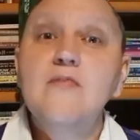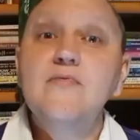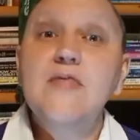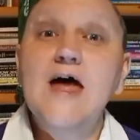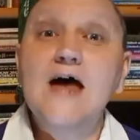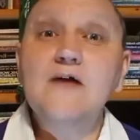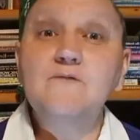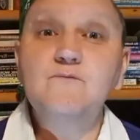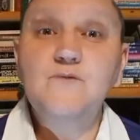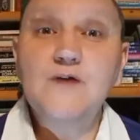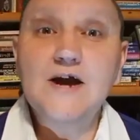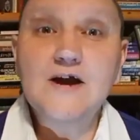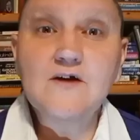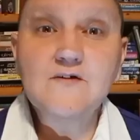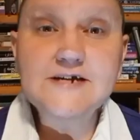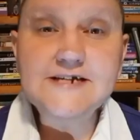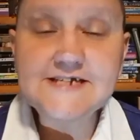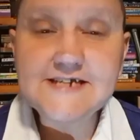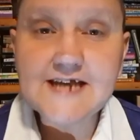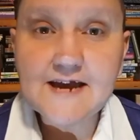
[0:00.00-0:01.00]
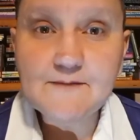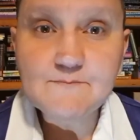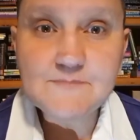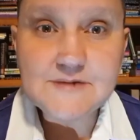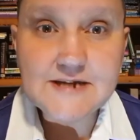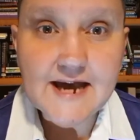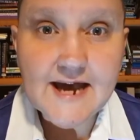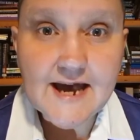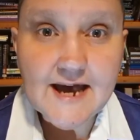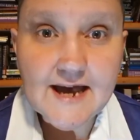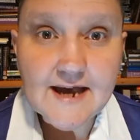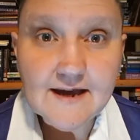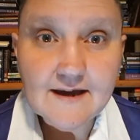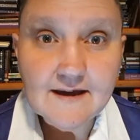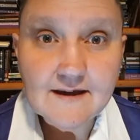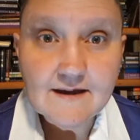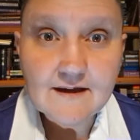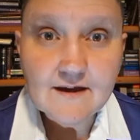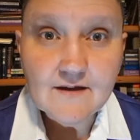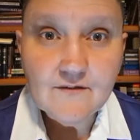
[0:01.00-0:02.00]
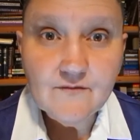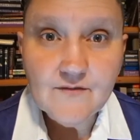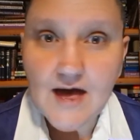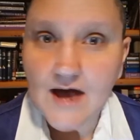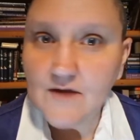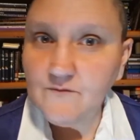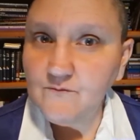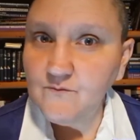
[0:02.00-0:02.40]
That very same day, that